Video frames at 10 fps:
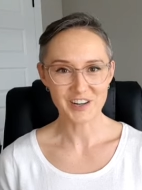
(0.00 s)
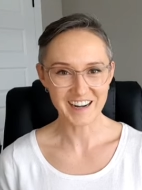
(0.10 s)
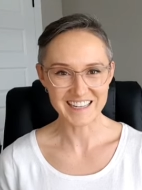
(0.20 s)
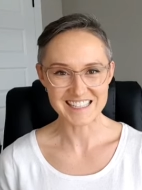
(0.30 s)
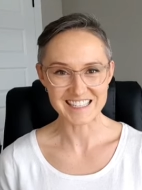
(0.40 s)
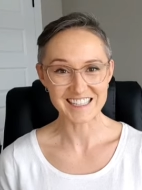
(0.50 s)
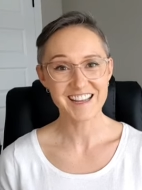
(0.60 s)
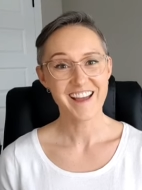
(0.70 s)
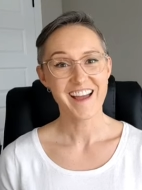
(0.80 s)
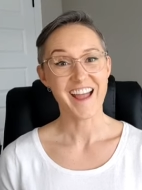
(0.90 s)

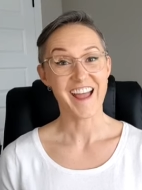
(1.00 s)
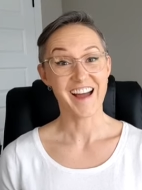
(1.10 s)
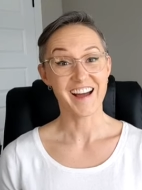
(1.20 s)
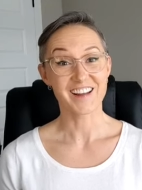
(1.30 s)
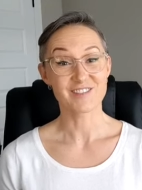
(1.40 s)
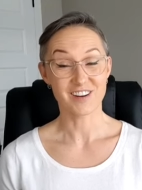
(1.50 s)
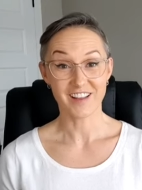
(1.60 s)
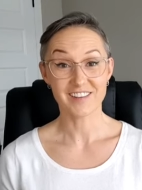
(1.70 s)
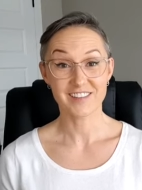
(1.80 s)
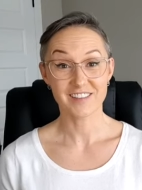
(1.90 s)
crazy, and
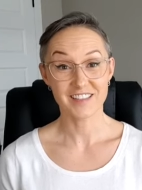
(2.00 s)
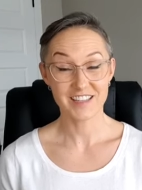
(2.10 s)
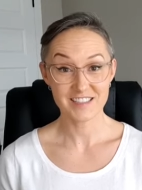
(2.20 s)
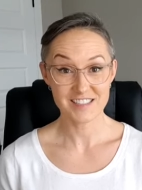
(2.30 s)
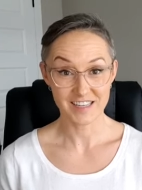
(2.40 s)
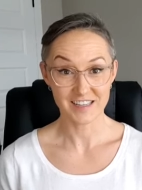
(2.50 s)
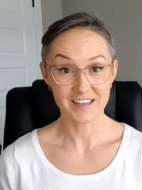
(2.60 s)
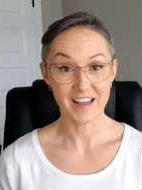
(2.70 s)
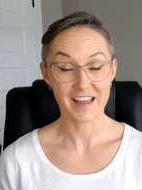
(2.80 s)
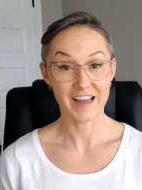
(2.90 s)
reluctantly he
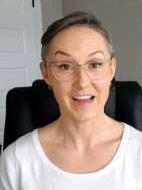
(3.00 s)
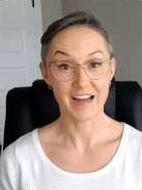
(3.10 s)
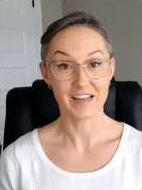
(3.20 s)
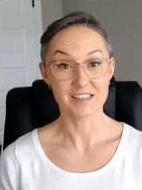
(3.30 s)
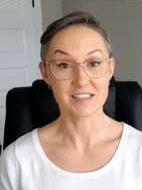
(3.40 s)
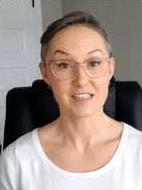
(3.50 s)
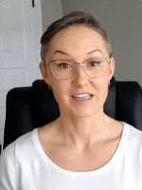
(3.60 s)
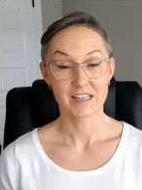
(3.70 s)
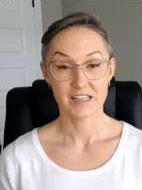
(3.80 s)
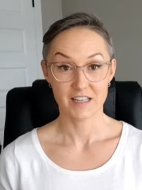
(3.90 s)
did, and
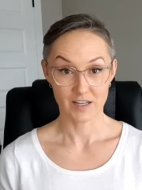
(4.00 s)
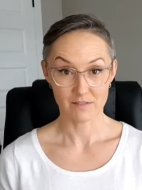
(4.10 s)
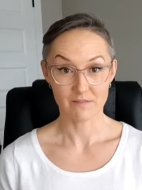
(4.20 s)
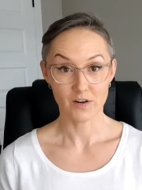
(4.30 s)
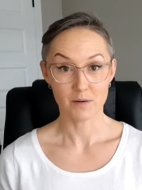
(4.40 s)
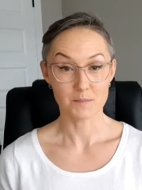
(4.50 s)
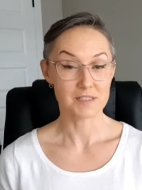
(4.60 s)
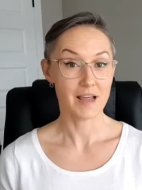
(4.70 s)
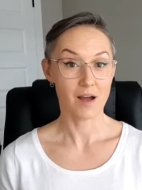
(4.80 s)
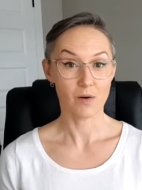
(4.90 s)
he confirmed.
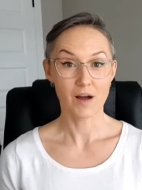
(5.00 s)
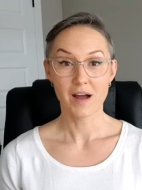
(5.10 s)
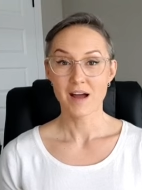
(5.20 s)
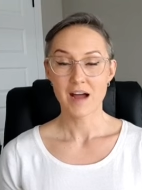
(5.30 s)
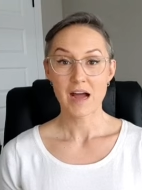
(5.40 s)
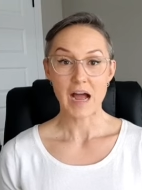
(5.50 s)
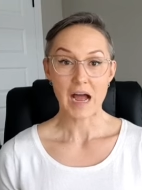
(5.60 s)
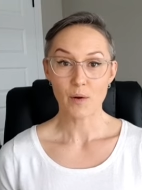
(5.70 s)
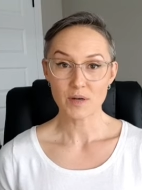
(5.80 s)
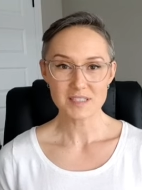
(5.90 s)
Now,
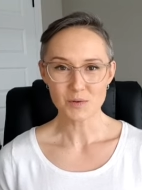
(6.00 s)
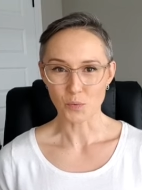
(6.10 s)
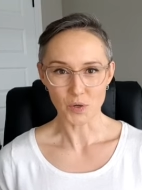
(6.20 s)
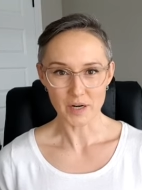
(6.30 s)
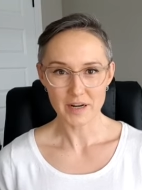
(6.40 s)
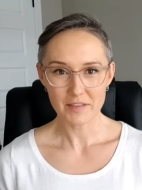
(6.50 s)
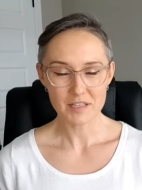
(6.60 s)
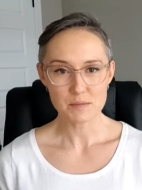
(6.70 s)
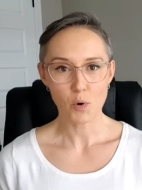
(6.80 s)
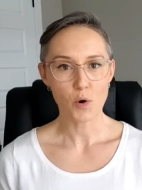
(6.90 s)
I wasn't worried at
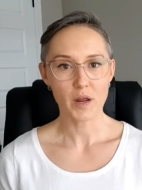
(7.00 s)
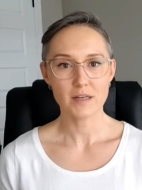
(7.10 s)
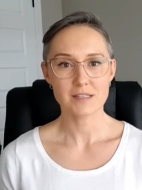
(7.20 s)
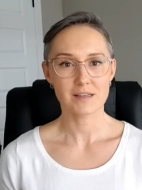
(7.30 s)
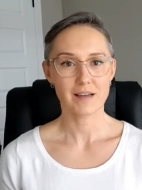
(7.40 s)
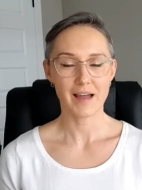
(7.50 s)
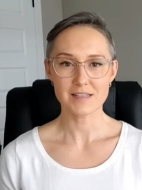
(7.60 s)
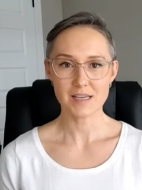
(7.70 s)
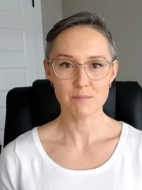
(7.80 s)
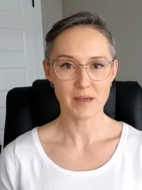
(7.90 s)
this point.
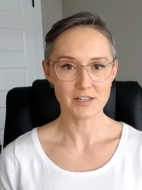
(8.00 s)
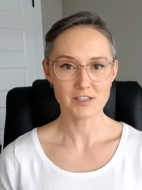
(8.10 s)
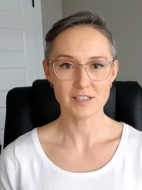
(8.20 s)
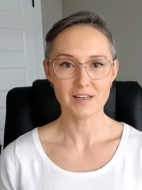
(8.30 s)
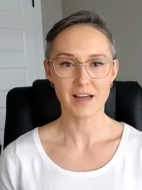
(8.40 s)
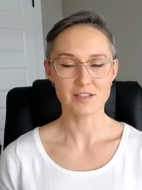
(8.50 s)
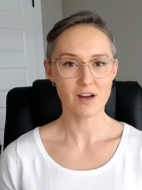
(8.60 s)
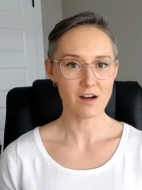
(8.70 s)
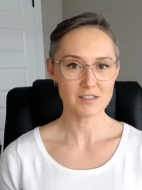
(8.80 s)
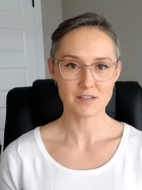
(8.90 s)
As I mentioned, I
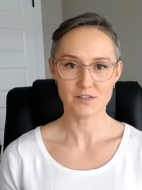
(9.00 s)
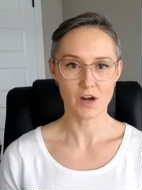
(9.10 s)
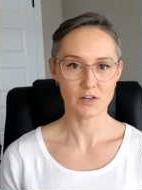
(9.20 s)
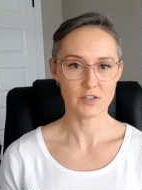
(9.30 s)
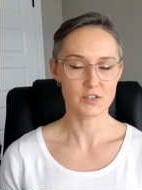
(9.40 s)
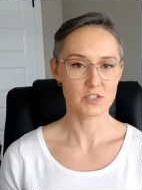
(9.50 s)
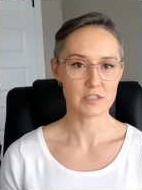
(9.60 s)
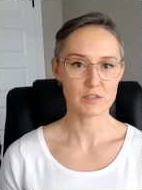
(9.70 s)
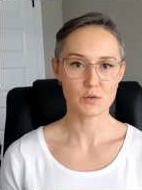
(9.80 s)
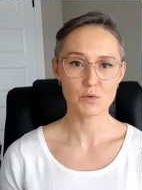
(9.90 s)
talked to the doctor
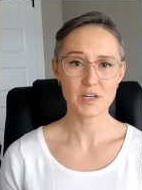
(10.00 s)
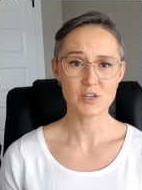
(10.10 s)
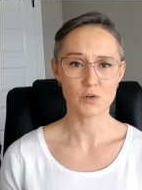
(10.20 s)
just three